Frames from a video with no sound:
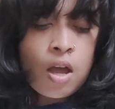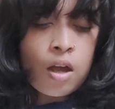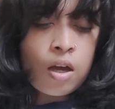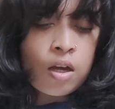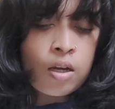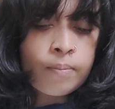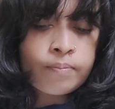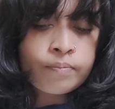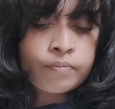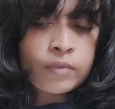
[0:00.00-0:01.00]
a
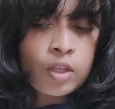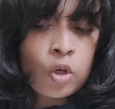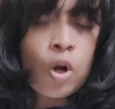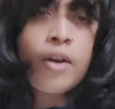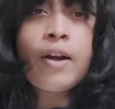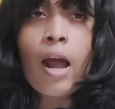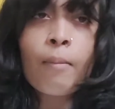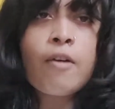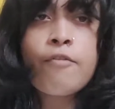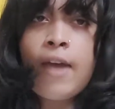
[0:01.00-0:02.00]

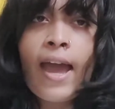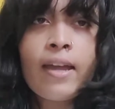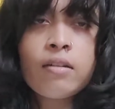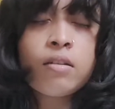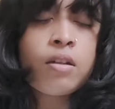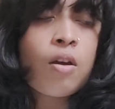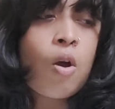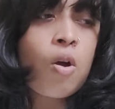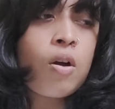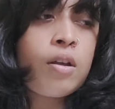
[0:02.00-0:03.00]
drama fan
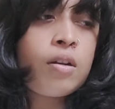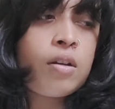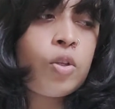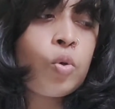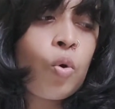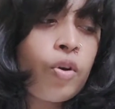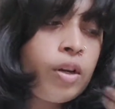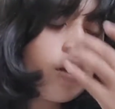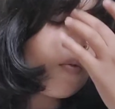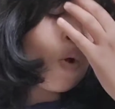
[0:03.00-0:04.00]
or you don't
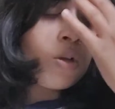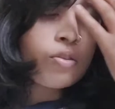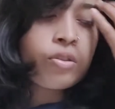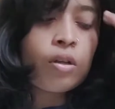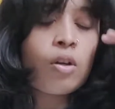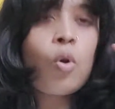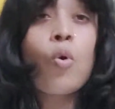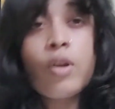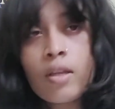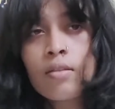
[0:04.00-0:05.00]
really watch
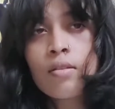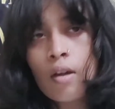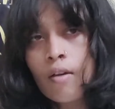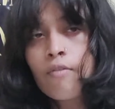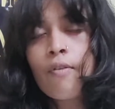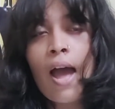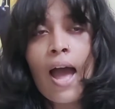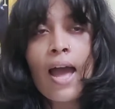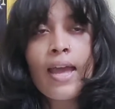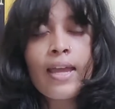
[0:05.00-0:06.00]
Korean stuff,
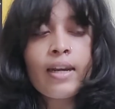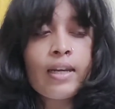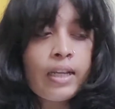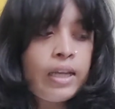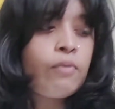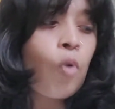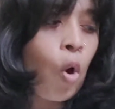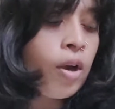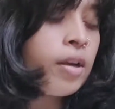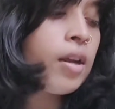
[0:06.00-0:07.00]
I really
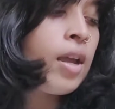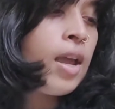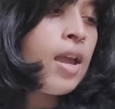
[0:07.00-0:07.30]
want